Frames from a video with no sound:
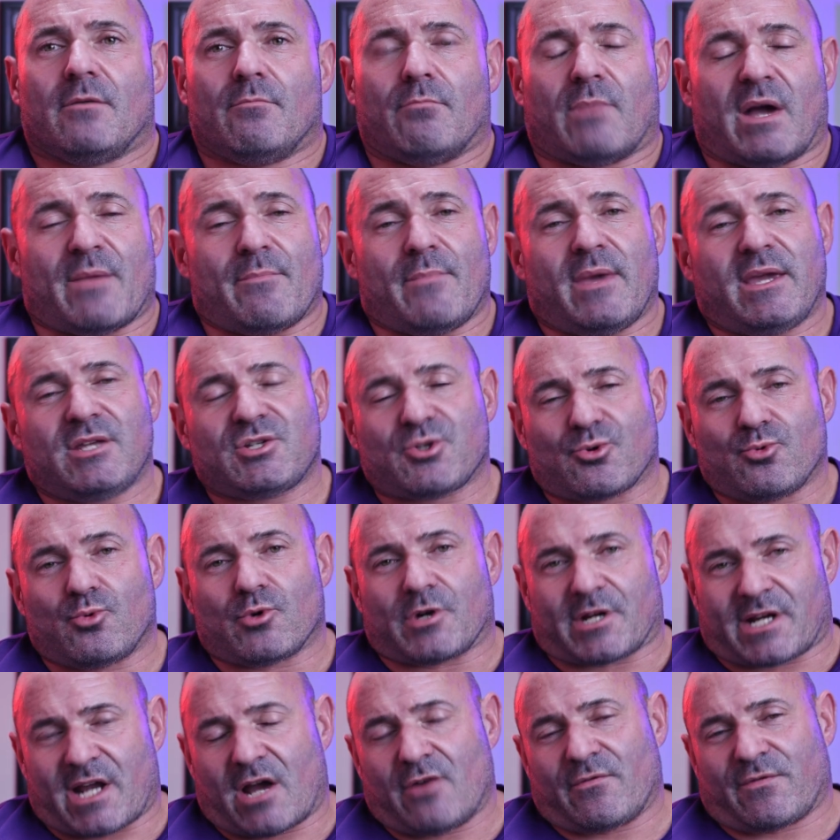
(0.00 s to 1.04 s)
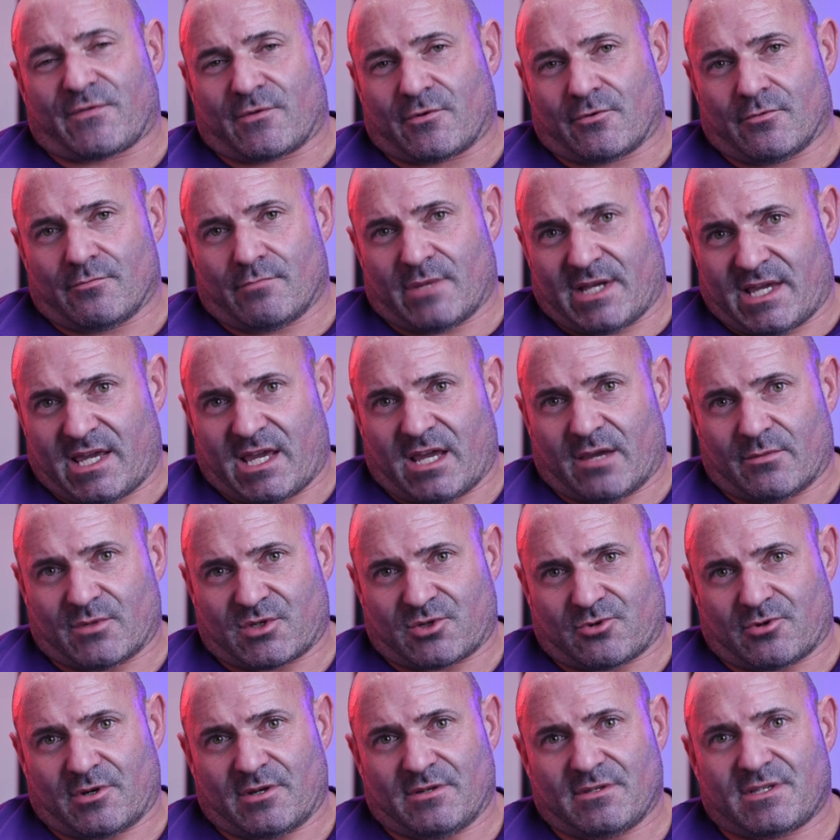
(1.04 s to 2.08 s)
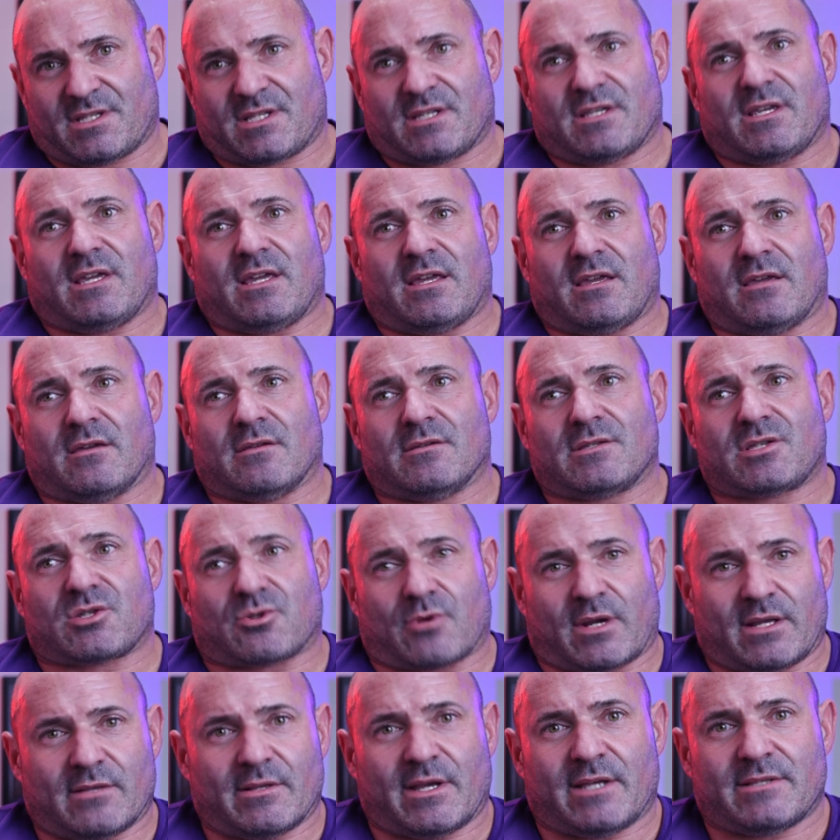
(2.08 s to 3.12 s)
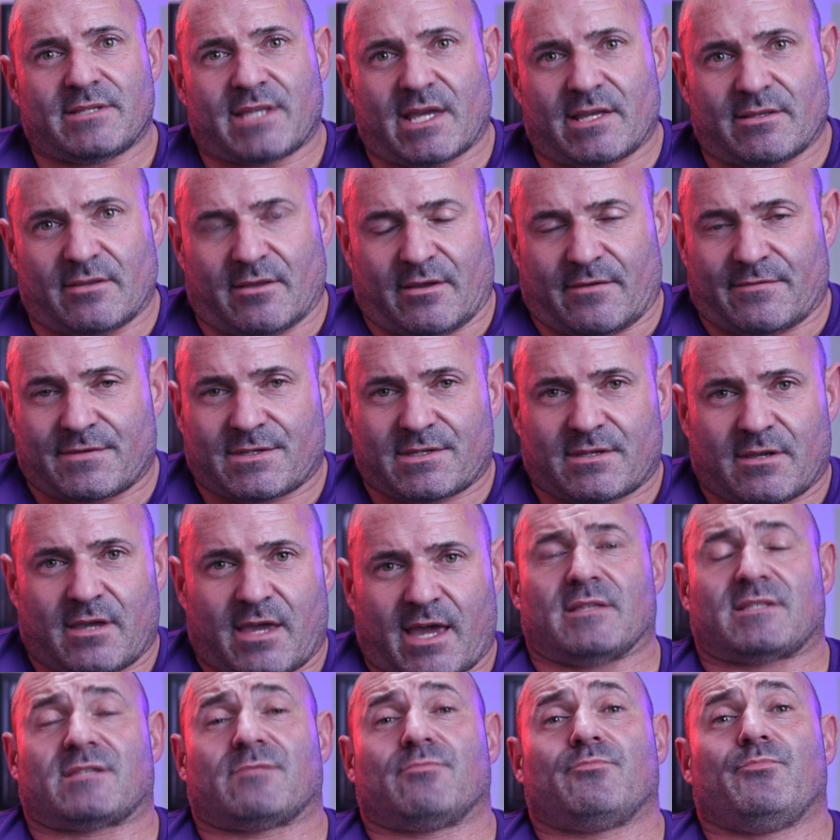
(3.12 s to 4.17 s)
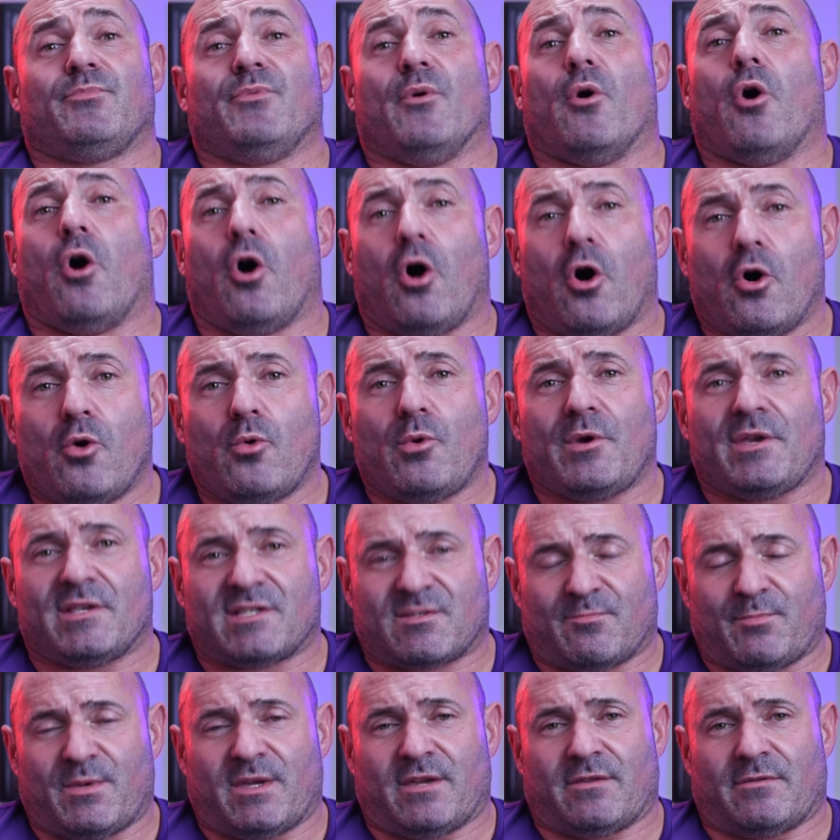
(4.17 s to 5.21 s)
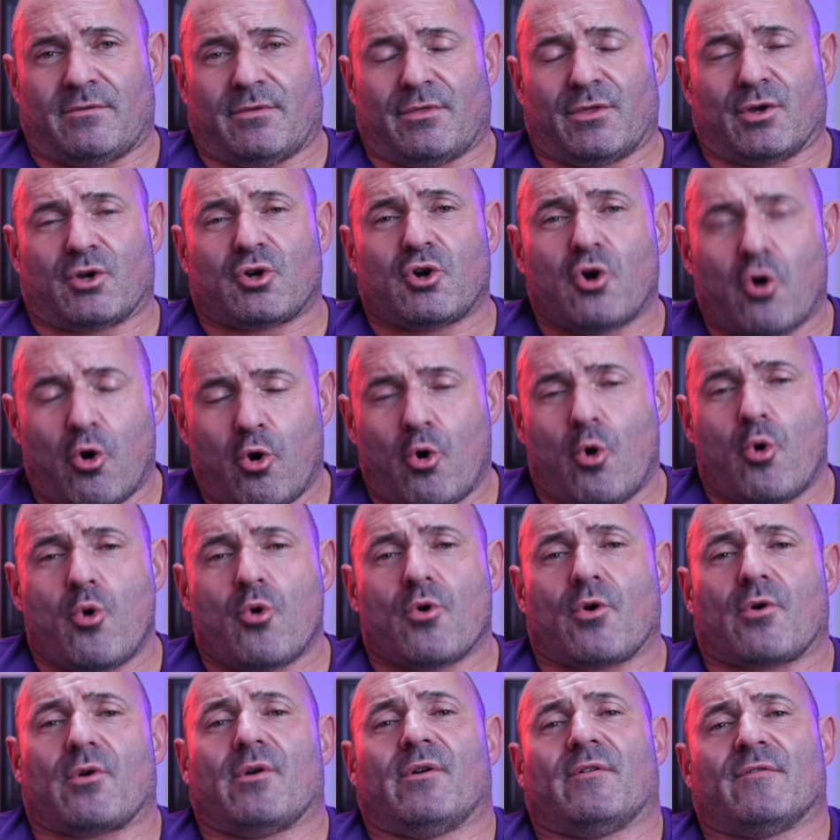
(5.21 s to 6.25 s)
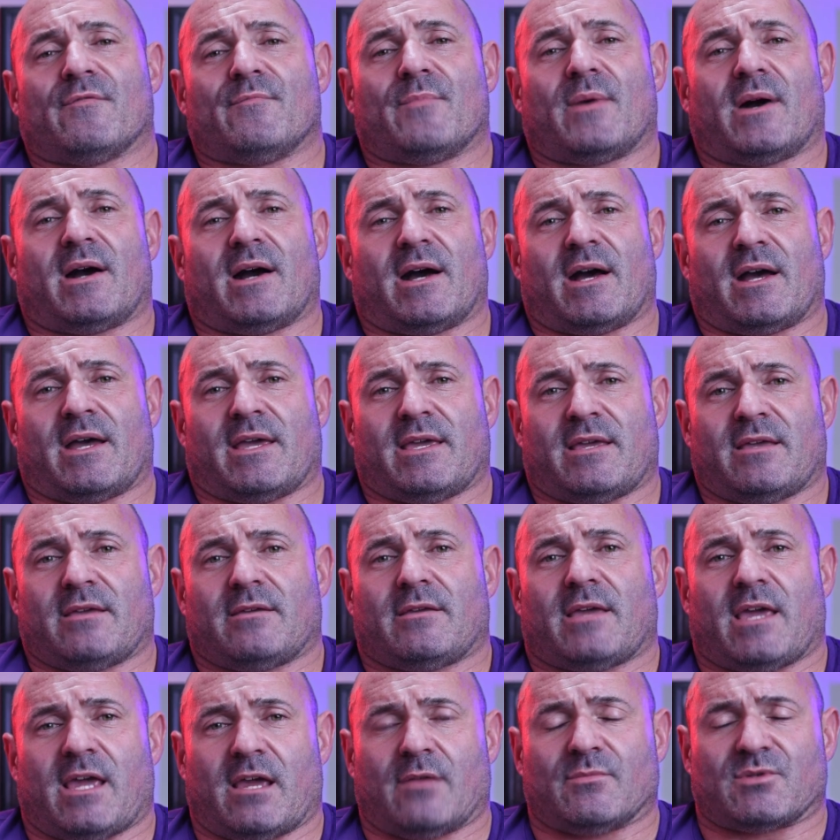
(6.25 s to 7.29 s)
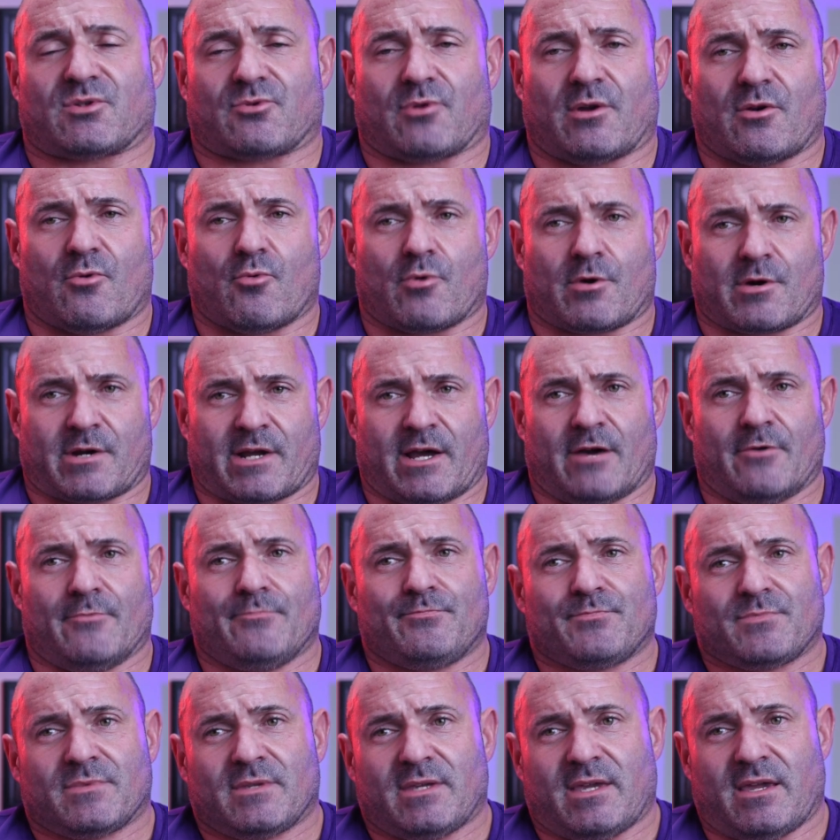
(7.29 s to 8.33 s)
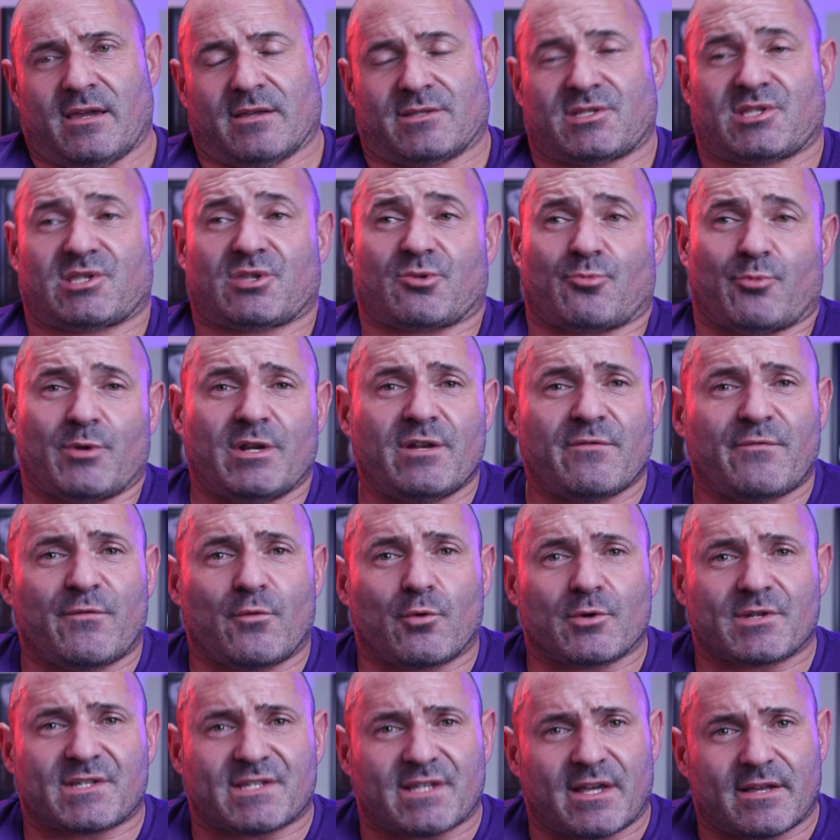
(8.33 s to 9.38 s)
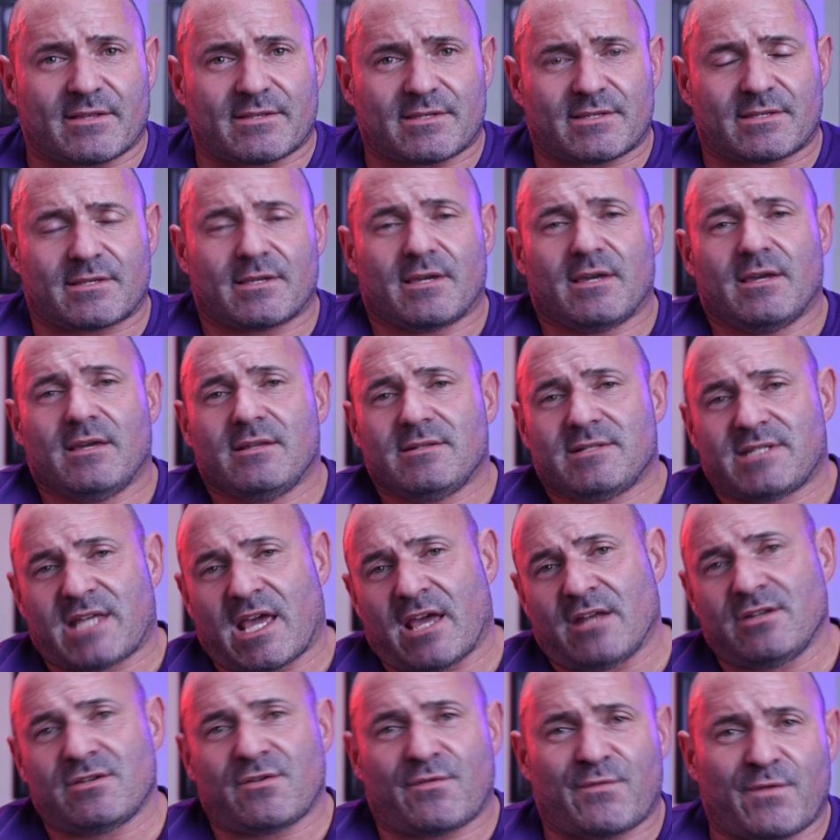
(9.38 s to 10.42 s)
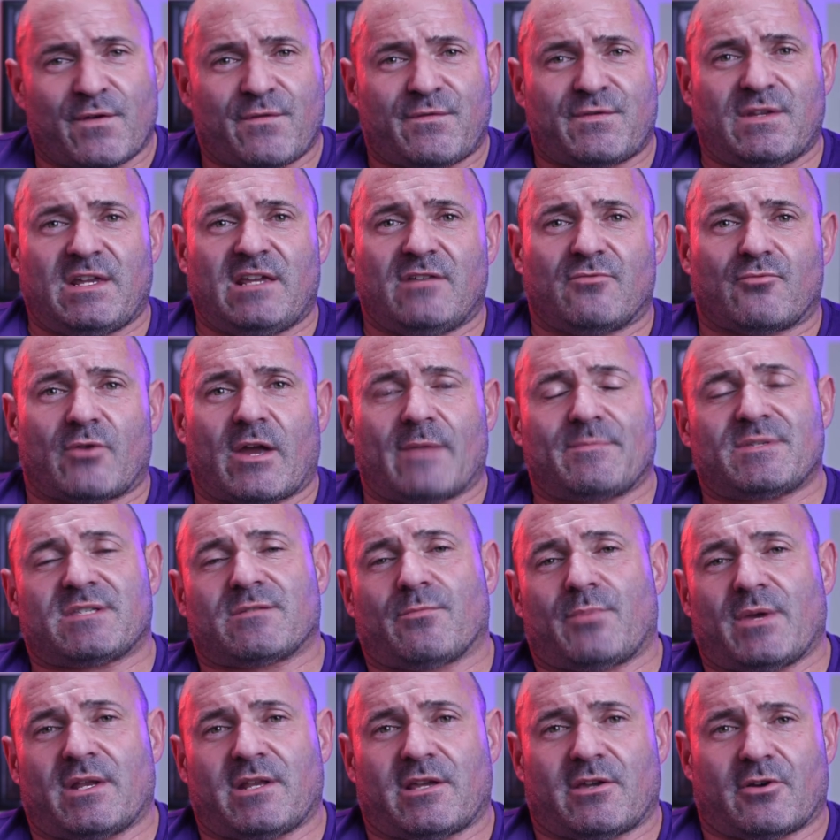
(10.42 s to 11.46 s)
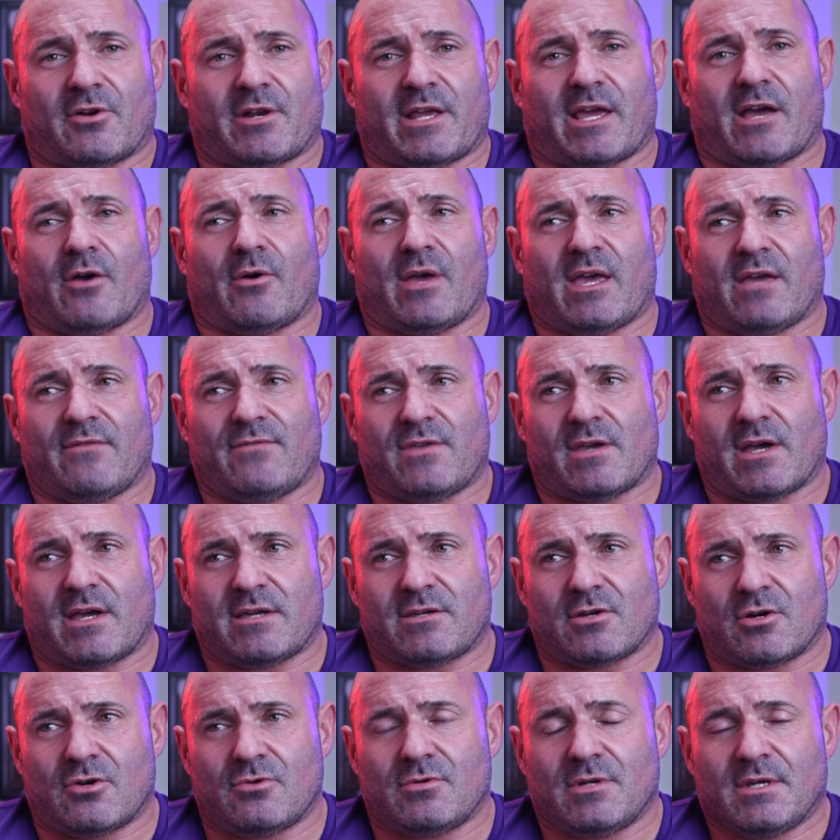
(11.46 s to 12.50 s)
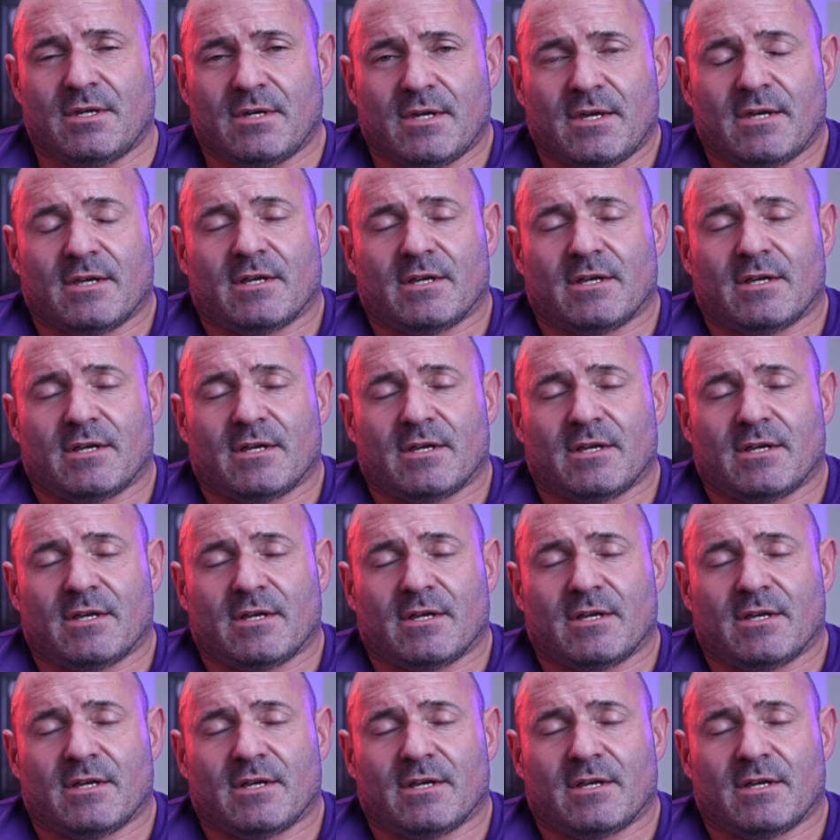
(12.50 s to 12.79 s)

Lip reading: My major workout for my hamstrings is straight leg deadlifts. It's always been the core of my hamstring workout. It's 3 to 4 sets, 10 to 15 reps, depending on how heavy I go.